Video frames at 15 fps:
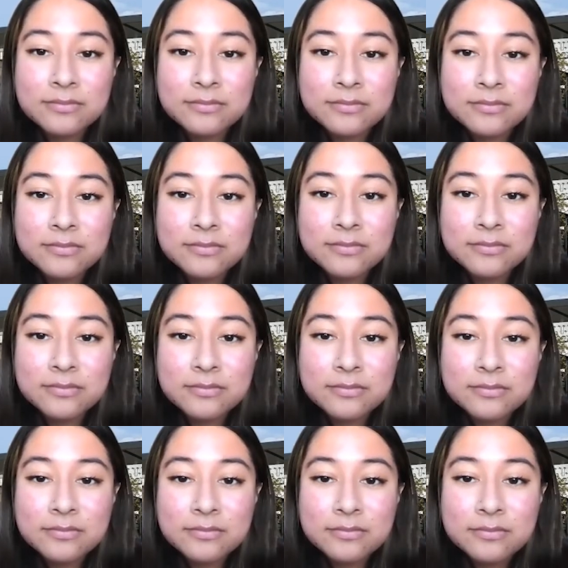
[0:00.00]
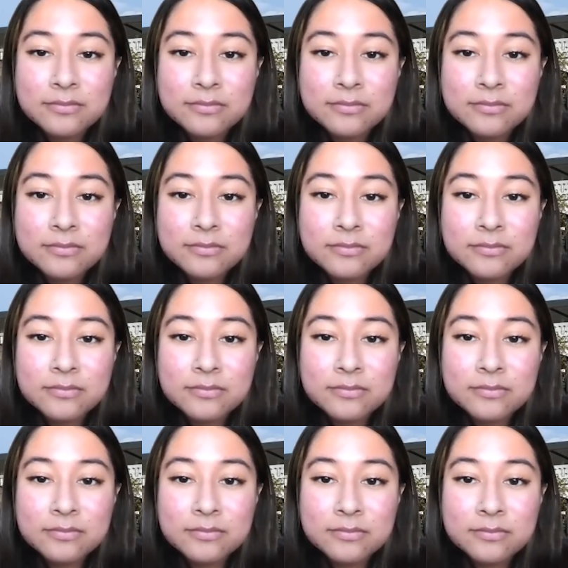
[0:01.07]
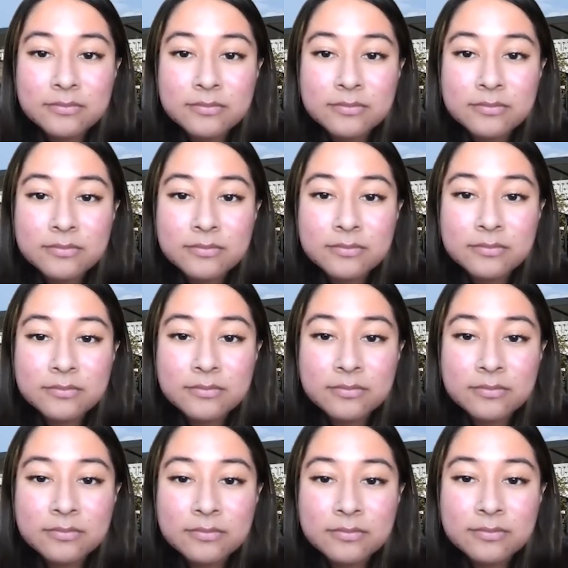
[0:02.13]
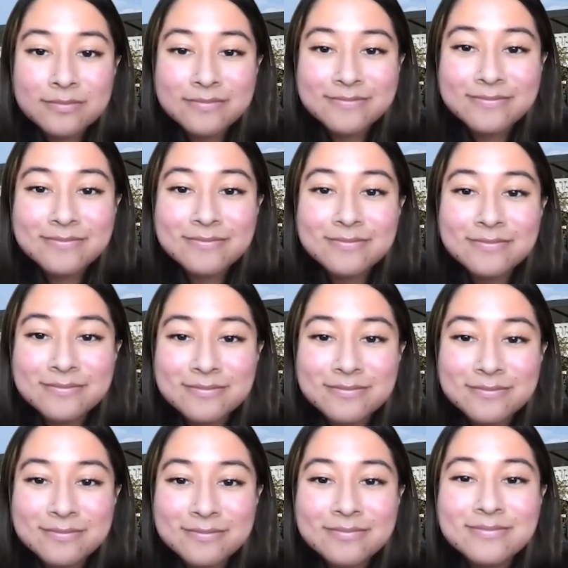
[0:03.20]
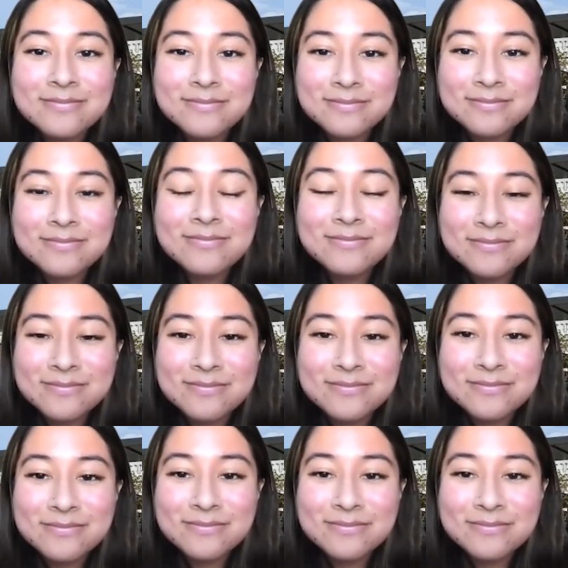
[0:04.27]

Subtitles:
This person isn't speaking.